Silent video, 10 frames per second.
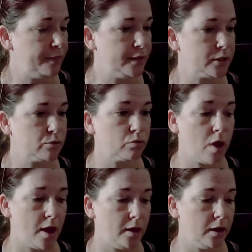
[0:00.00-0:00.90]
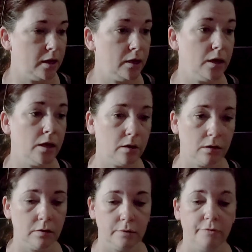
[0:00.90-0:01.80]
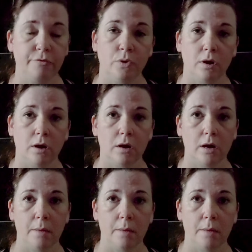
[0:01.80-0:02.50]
this run in here for